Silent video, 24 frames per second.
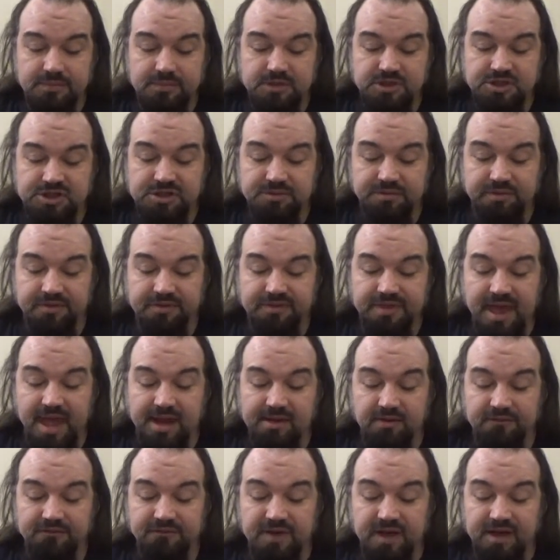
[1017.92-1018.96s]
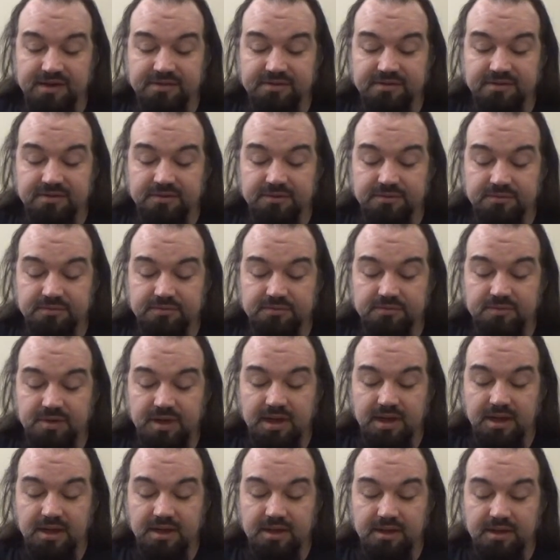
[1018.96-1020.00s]
she was sacrificed
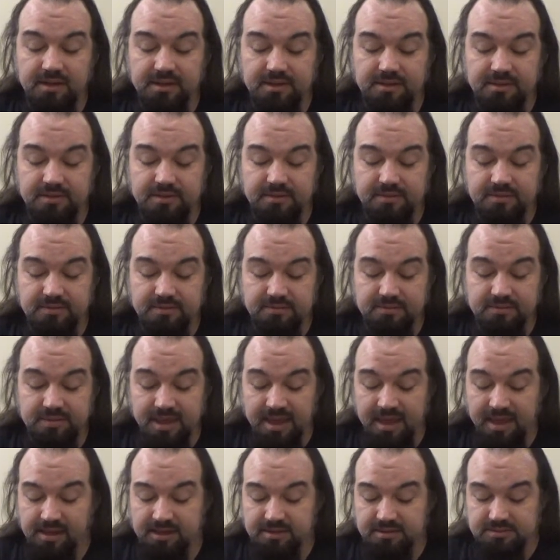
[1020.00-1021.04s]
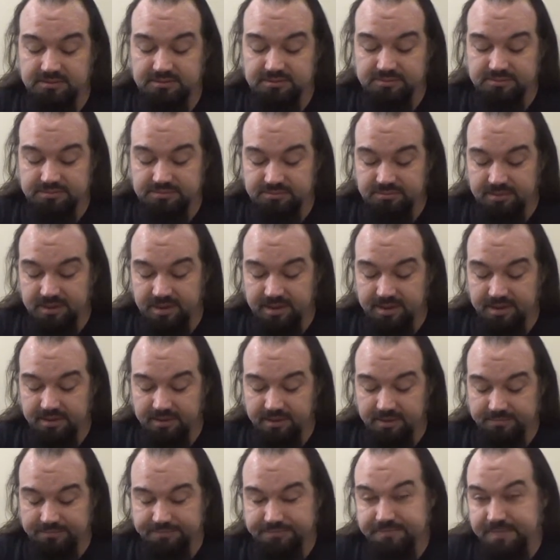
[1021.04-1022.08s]
to hell,
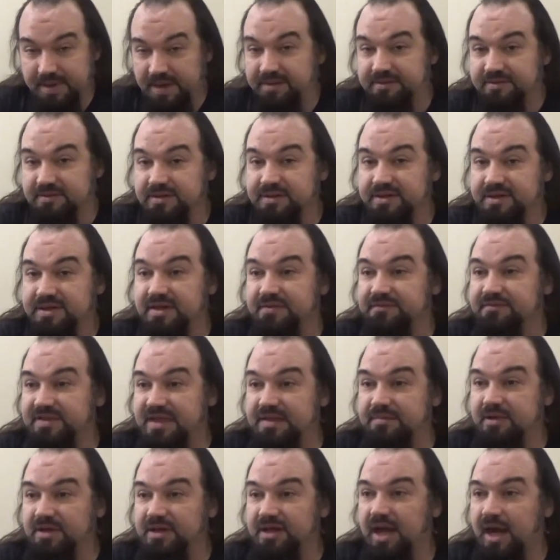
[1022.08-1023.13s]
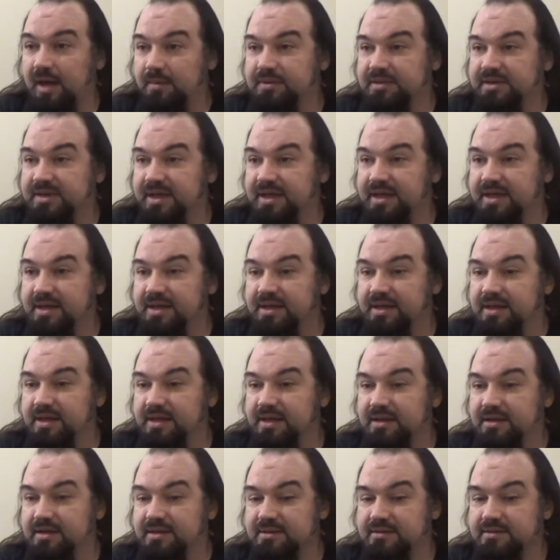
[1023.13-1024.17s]
basically to give Demogoblin
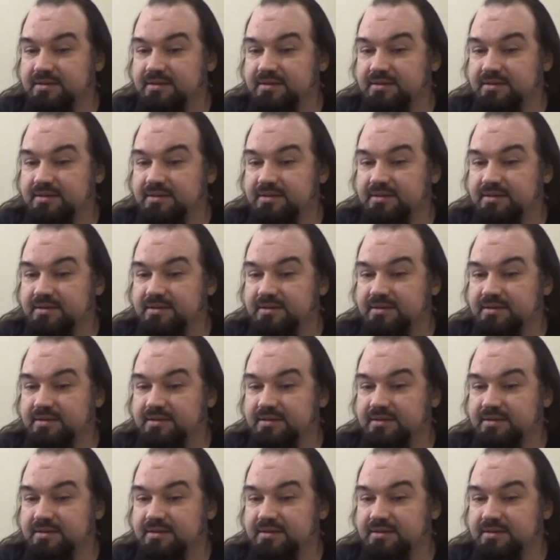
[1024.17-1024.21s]
a